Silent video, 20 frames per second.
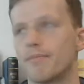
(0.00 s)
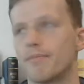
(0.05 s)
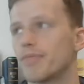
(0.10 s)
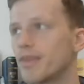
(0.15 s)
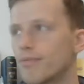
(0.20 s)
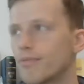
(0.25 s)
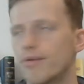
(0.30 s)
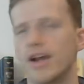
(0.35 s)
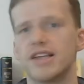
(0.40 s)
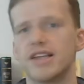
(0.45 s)

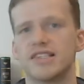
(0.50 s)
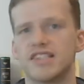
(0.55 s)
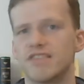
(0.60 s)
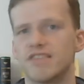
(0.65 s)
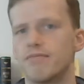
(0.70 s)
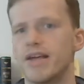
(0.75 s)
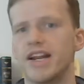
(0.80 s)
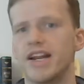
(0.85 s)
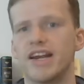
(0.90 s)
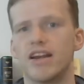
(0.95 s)
the prices
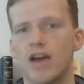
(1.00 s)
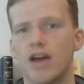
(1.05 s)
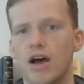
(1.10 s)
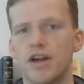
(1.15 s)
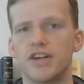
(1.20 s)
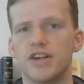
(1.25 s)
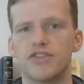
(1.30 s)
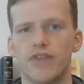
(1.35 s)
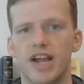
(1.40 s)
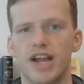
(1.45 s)
of many
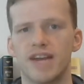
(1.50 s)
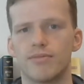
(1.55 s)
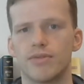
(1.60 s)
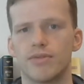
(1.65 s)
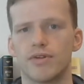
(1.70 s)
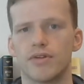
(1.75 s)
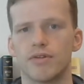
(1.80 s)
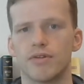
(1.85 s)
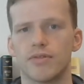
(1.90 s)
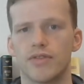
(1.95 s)

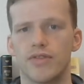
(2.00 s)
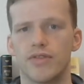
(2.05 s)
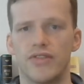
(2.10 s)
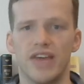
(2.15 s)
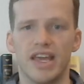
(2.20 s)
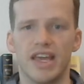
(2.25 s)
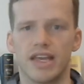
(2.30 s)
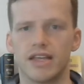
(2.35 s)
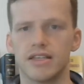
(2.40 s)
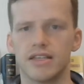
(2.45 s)
non-tradable
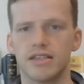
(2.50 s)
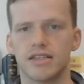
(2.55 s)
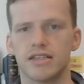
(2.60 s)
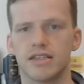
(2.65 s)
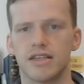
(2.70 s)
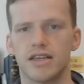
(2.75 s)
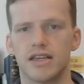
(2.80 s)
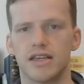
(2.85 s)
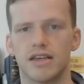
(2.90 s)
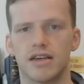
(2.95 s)

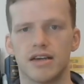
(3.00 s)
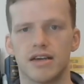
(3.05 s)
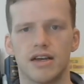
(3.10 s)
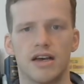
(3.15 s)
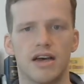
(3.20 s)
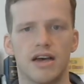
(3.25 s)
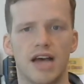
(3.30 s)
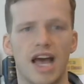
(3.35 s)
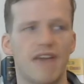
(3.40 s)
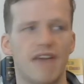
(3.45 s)
things
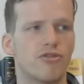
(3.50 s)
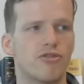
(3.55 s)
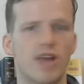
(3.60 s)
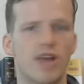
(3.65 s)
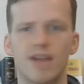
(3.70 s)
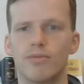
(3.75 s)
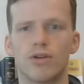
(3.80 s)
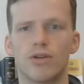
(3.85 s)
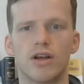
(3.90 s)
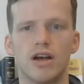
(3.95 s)
have
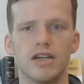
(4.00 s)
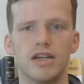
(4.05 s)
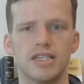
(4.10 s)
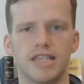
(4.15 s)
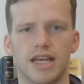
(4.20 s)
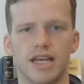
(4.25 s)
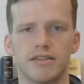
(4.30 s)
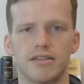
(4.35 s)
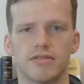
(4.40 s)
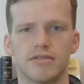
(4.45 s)
tradable
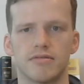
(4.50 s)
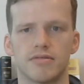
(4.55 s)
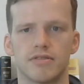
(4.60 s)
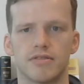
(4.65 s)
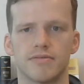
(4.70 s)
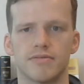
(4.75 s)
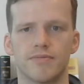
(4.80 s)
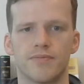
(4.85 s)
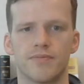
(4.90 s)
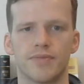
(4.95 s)
content.
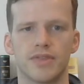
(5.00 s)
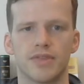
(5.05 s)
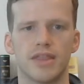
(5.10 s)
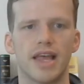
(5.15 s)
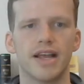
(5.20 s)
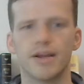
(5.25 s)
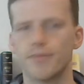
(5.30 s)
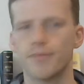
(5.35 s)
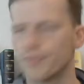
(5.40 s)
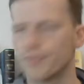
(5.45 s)

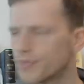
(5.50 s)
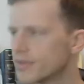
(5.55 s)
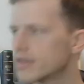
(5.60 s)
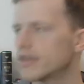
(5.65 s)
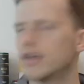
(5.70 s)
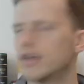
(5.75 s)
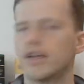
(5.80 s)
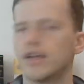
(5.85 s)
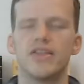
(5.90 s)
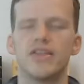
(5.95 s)
Like
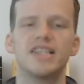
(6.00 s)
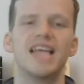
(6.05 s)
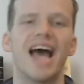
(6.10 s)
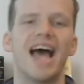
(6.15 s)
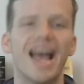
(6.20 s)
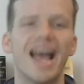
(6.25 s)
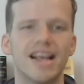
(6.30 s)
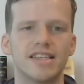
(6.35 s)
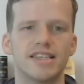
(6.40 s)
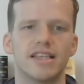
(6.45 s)
the
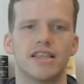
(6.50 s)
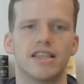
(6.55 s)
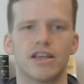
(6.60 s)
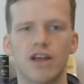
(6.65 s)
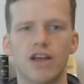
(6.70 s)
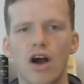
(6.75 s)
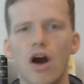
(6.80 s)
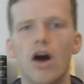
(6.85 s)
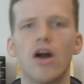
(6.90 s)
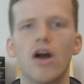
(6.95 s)
taxi, the
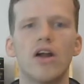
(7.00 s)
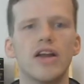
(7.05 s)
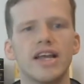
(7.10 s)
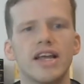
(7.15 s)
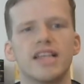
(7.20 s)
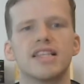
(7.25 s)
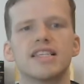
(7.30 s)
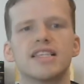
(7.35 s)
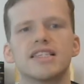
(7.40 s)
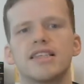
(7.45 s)
car
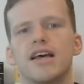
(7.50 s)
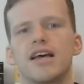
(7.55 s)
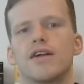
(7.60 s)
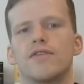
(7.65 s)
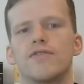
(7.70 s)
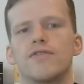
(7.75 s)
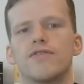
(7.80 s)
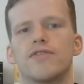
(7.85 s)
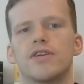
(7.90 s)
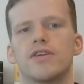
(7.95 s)

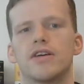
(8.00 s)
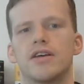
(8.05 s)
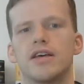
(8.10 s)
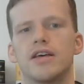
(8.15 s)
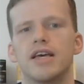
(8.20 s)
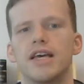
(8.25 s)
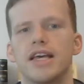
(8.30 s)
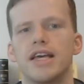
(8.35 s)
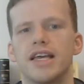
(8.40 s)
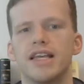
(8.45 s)
itself,
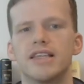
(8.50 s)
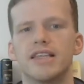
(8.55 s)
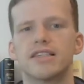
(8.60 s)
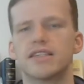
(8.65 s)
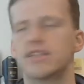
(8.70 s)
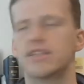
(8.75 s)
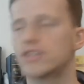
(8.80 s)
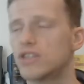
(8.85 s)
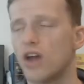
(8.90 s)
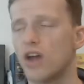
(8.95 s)

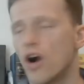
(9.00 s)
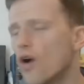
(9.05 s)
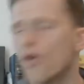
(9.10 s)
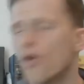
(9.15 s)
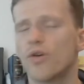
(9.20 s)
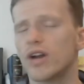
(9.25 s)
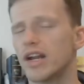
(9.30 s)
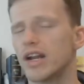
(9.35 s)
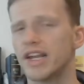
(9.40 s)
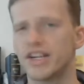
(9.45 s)
is
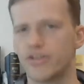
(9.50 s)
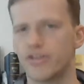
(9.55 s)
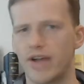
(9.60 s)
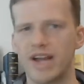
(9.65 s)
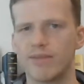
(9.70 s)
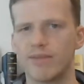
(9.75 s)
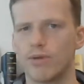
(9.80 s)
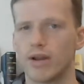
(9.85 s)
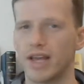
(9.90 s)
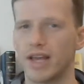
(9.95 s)
totally
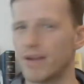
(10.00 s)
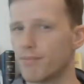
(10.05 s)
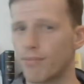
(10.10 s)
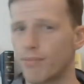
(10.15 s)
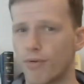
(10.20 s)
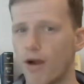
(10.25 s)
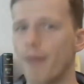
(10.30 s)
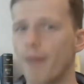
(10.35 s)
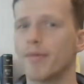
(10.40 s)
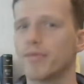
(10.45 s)
tradable and
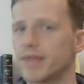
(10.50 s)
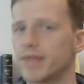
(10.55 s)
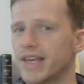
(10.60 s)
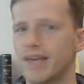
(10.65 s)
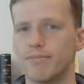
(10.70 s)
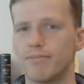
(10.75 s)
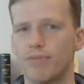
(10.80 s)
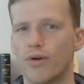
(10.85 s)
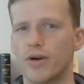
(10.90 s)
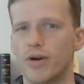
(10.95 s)
probably
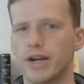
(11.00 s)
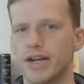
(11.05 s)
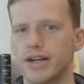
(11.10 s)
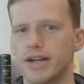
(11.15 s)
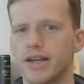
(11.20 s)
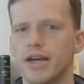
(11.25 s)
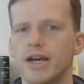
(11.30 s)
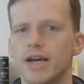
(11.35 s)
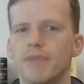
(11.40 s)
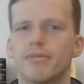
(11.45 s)
imported,
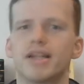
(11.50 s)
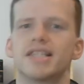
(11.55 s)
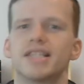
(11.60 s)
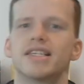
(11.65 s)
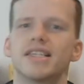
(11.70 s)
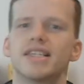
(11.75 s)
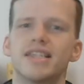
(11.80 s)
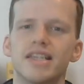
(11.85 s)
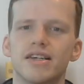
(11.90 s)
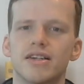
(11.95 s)
but
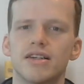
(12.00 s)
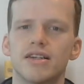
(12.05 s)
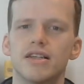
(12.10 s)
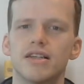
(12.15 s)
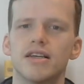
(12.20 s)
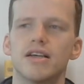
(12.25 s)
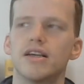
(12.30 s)
still,